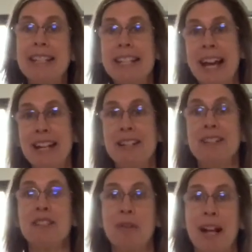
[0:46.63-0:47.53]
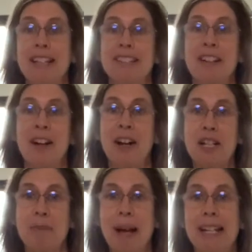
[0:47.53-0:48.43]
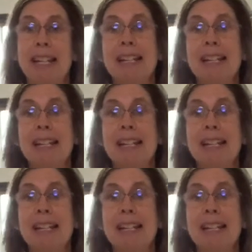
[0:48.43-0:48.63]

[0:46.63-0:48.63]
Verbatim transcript: 10 strands on our Shabbat